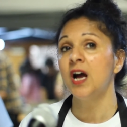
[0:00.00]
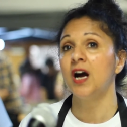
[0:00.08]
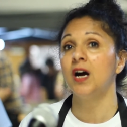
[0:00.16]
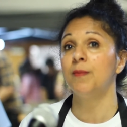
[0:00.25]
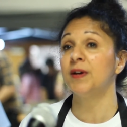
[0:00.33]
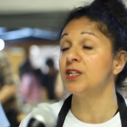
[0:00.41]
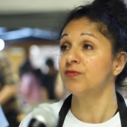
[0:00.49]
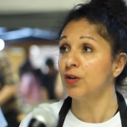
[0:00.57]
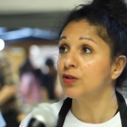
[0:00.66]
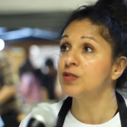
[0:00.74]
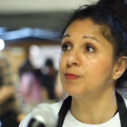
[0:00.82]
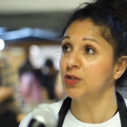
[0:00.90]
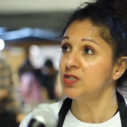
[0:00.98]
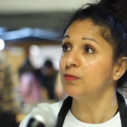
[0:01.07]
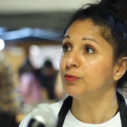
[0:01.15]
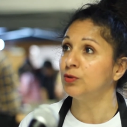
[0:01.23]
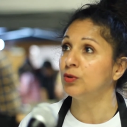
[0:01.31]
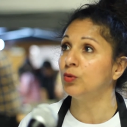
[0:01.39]
Um, and as far as
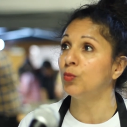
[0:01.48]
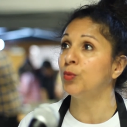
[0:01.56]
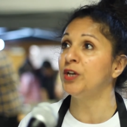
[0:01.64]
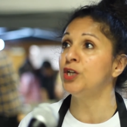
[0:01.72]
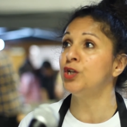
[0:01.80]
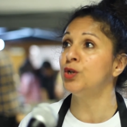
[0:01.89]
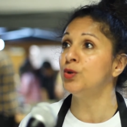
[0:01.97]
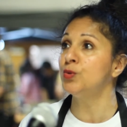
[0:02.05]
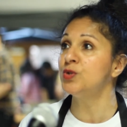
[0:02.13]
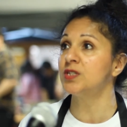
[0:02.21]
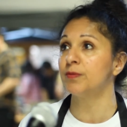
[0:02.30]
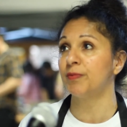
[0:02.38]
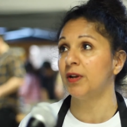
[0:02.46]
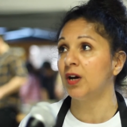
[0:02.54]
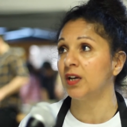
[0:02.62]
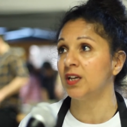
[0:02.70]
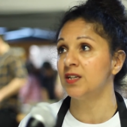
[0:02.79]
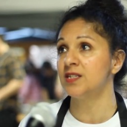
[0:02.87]
possible, we use
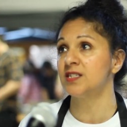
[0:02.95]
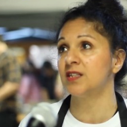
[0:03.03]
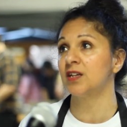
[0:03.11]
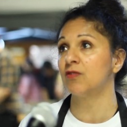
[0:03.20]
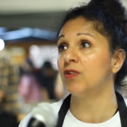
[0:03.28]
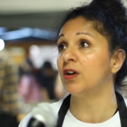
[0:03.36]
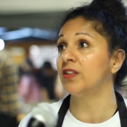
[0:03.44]
suppliers that are